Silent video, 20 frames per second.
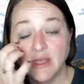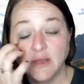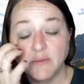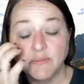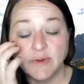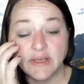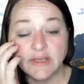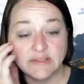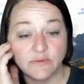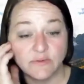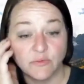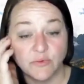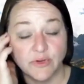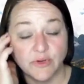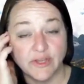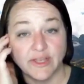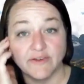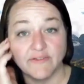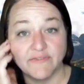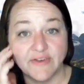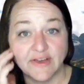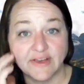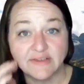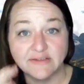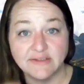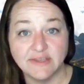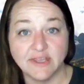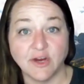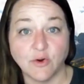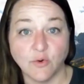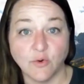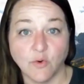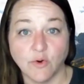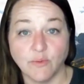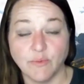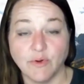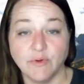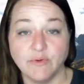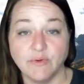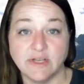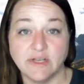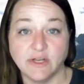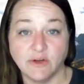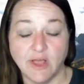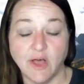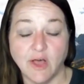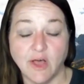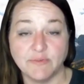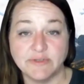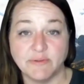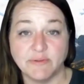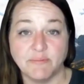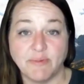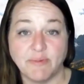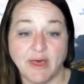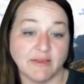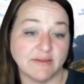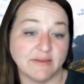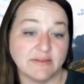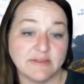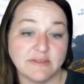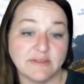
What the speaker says: because it really affects their hormones and helps them balance.